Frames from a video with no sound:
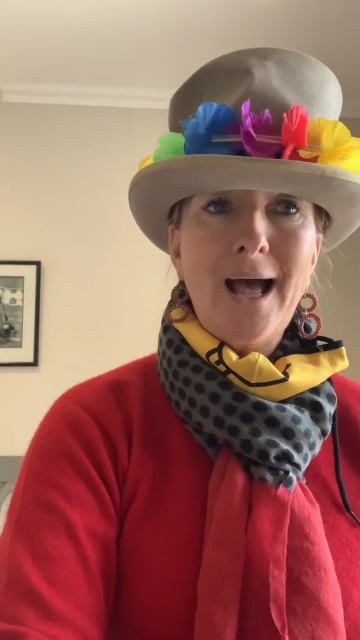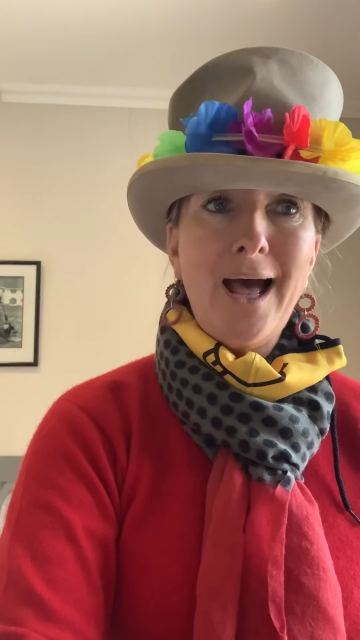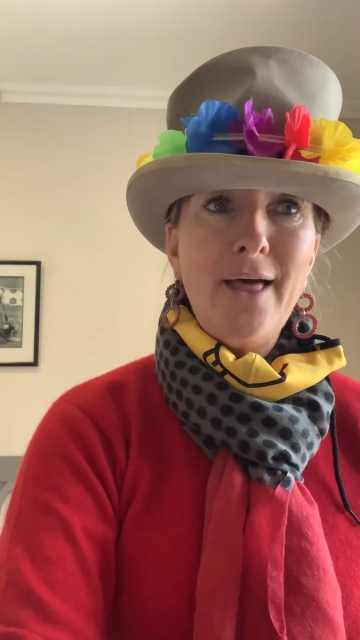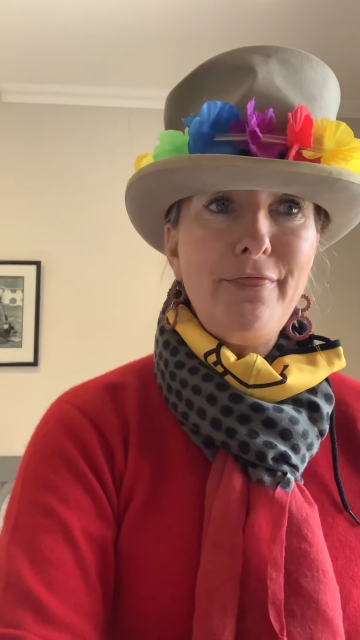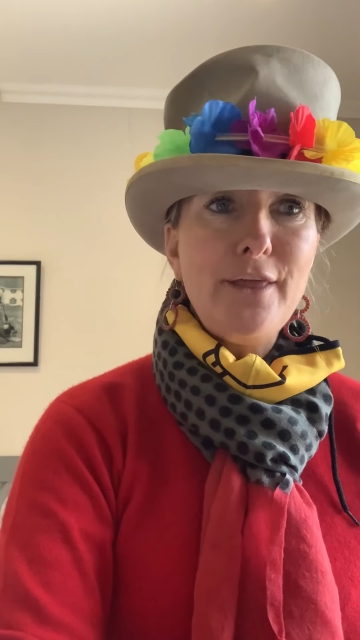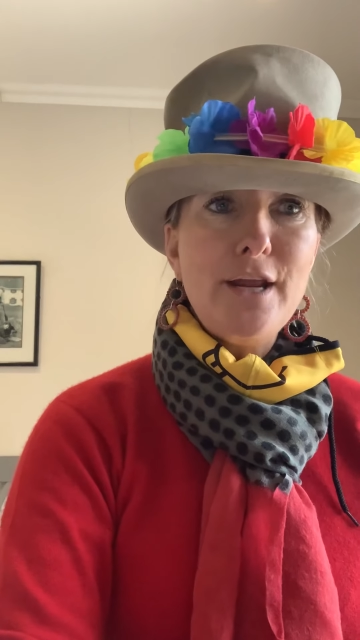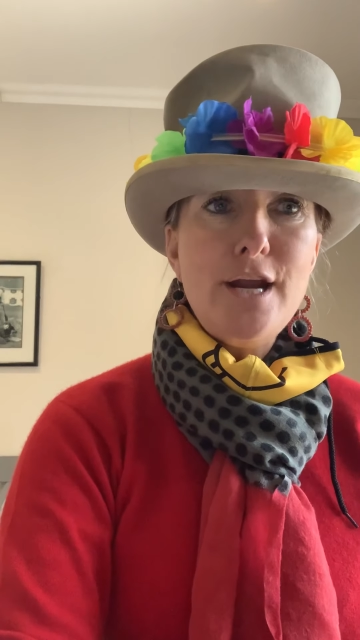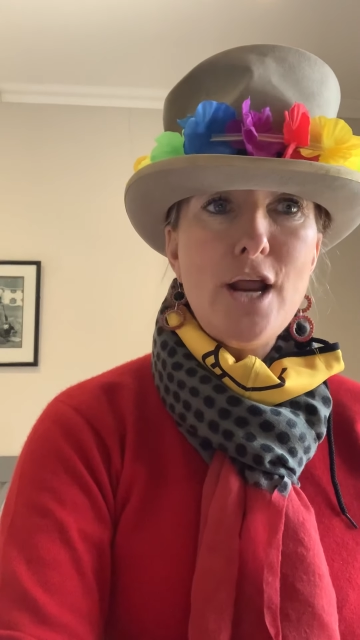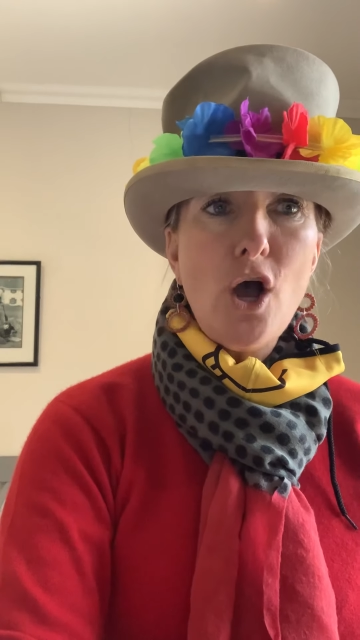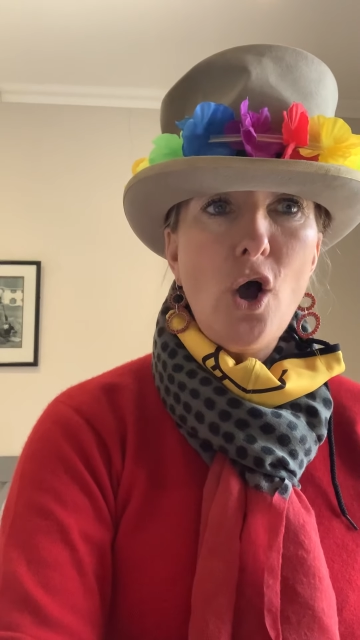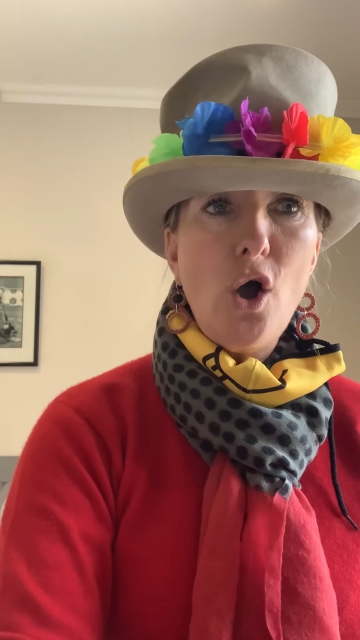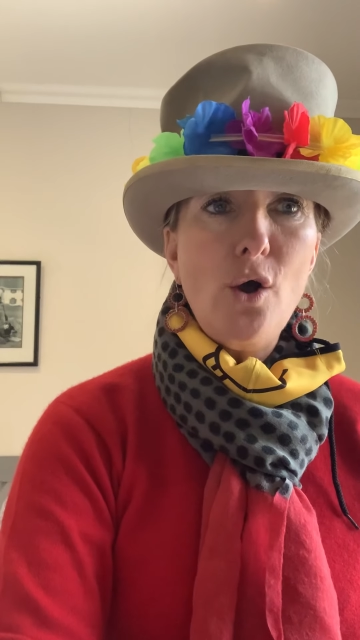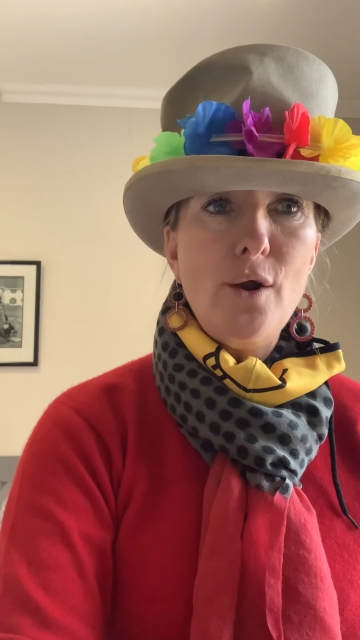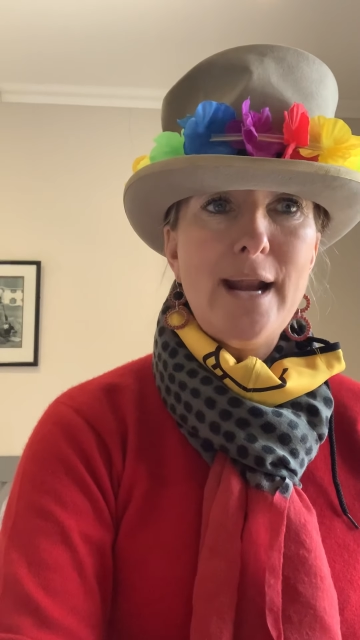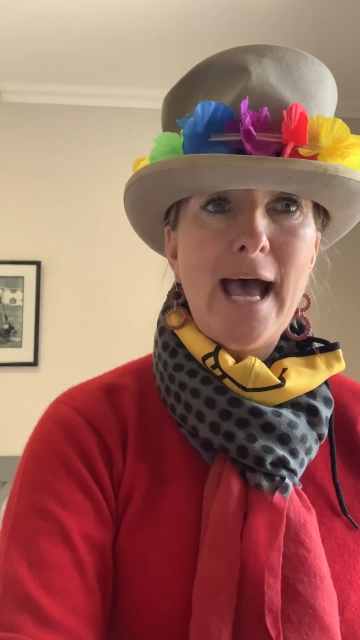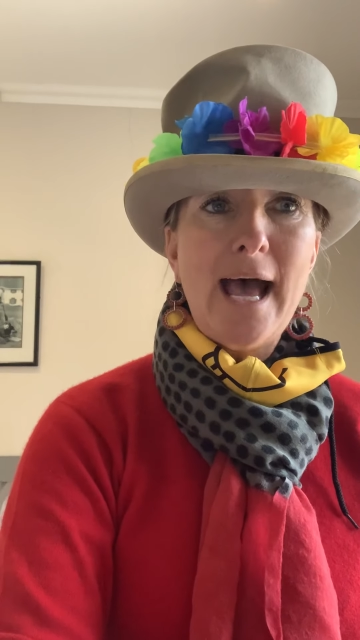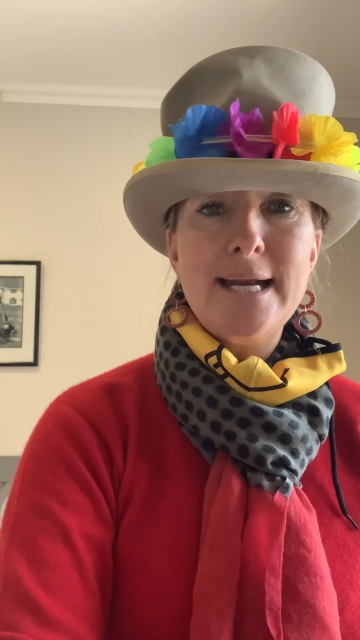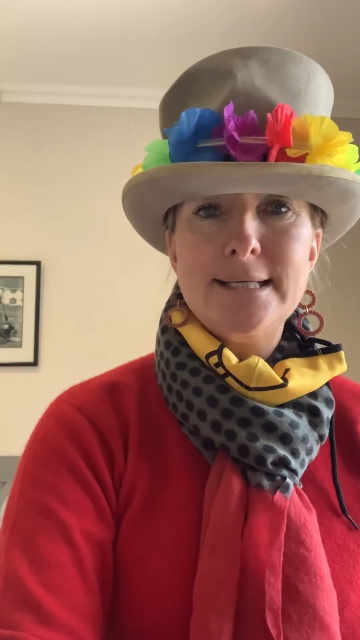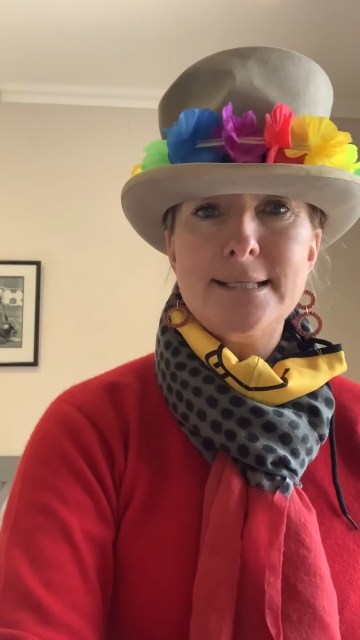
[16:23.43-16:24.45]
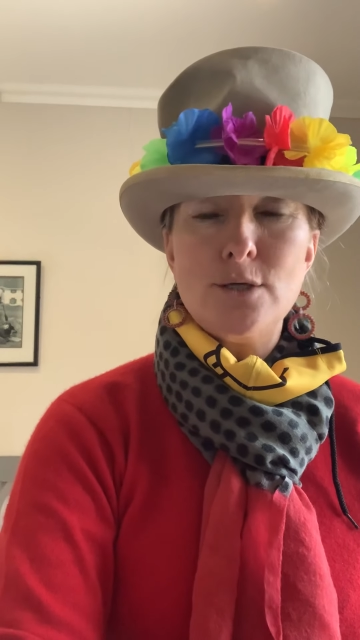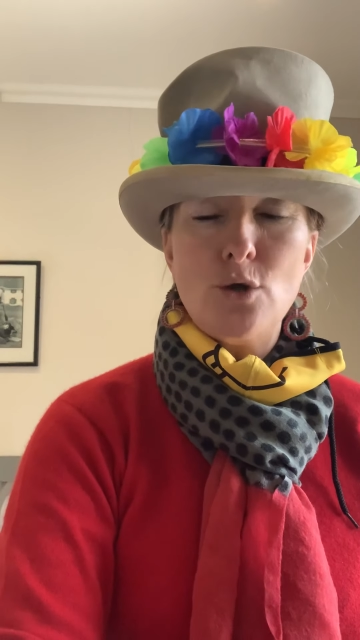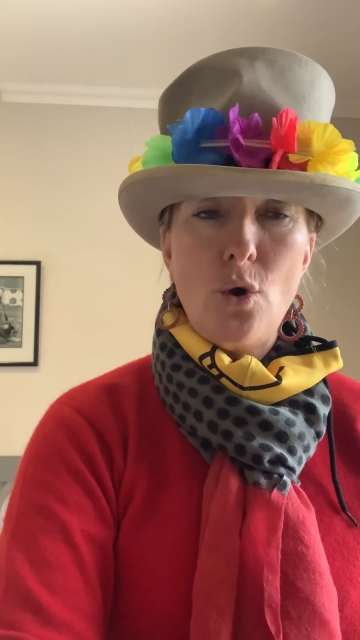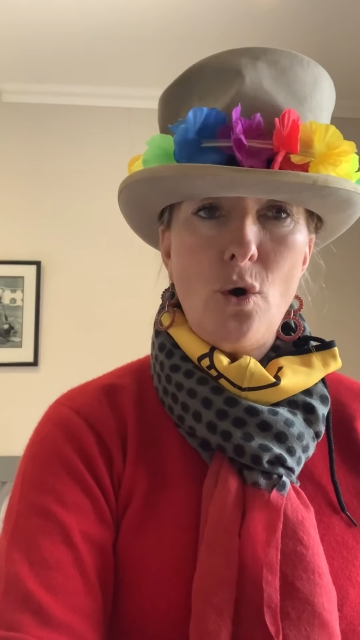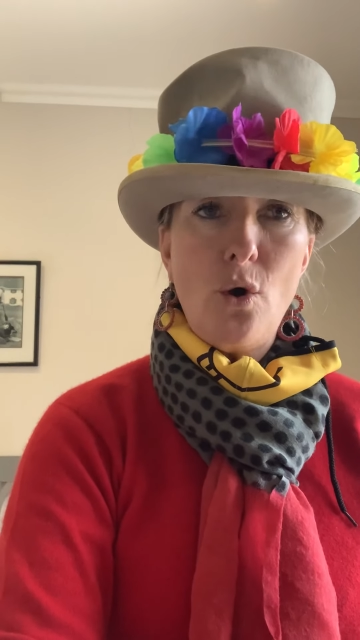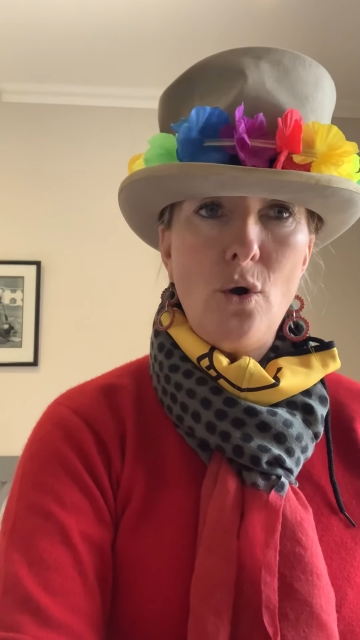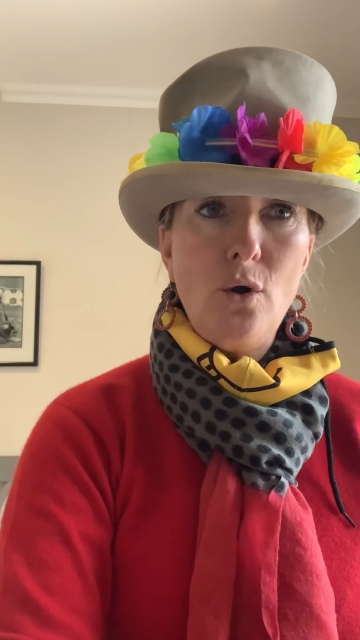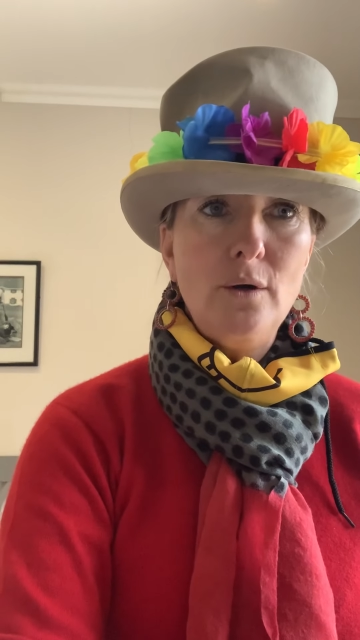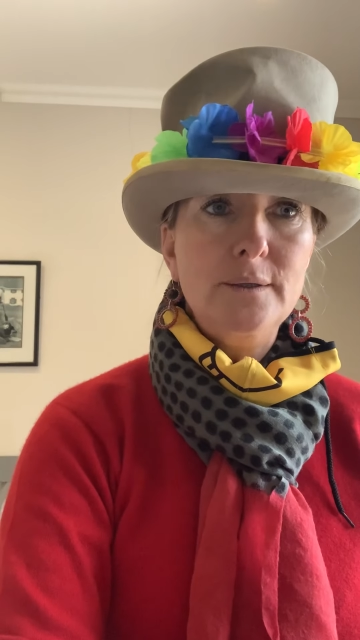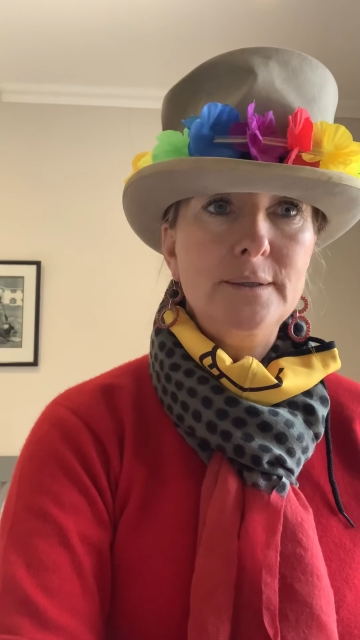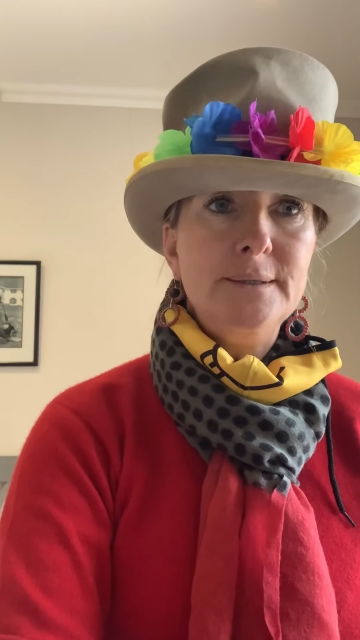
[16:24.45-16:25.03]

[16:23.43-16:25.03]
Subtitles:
Out the door, dinosaur.